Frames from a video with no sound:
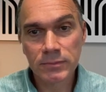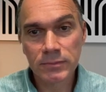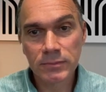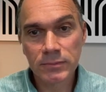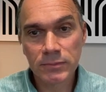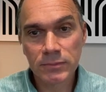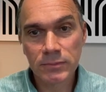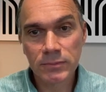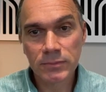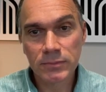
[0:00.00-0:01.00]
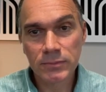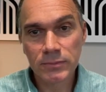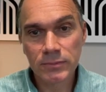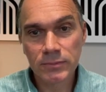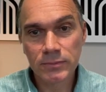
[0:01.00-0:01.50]

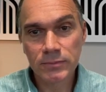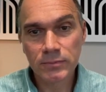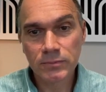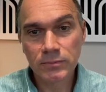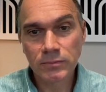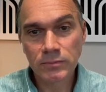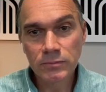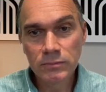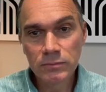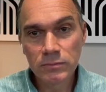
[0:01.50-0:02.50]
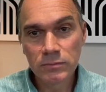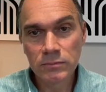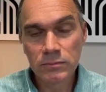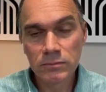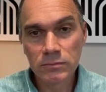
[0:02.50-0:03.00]

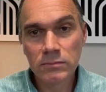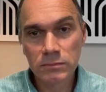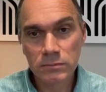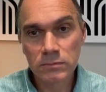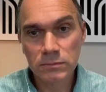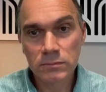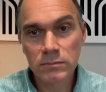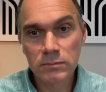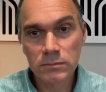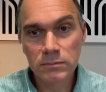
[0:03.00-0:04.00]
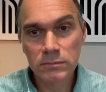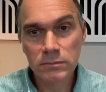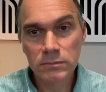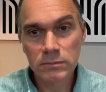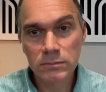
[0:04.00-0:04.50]

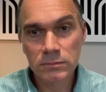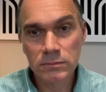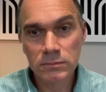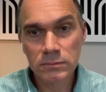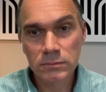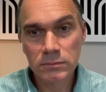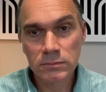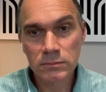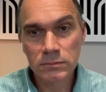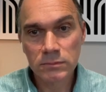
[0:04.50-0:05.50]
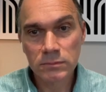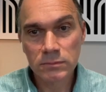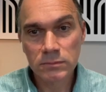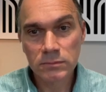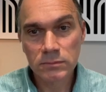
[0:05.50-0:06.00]

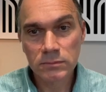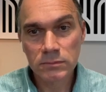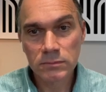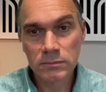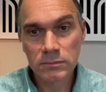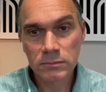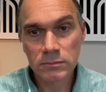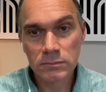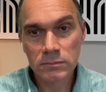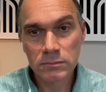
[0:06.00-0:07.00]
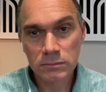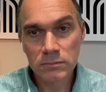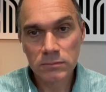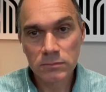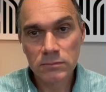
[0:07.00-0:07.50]
(silent)